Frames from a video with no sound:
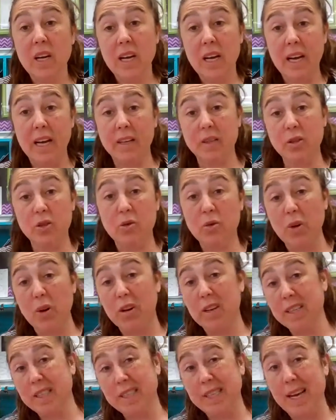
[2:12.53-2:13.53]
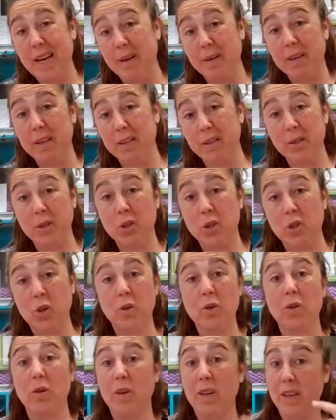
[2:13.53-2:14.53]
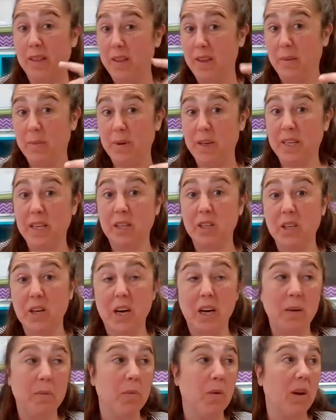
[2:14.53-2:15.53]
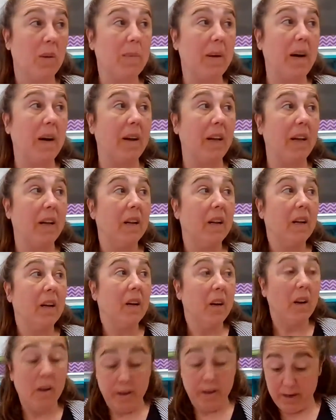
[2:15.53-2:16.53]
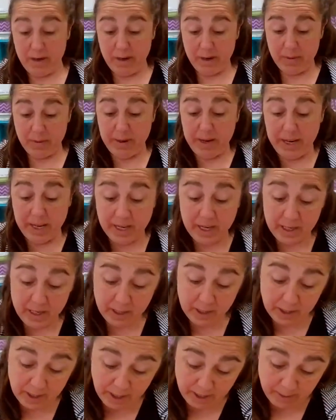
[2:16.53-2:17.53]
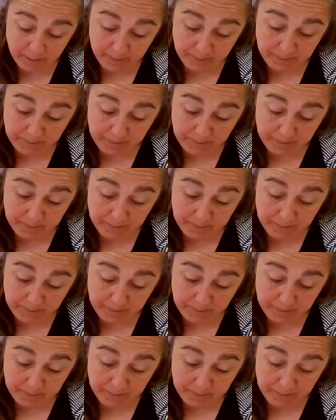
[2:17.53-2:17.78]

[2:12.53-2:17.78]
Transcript: and draw it down in your journal, and then we can talk more about it. All right, are you ready? Go.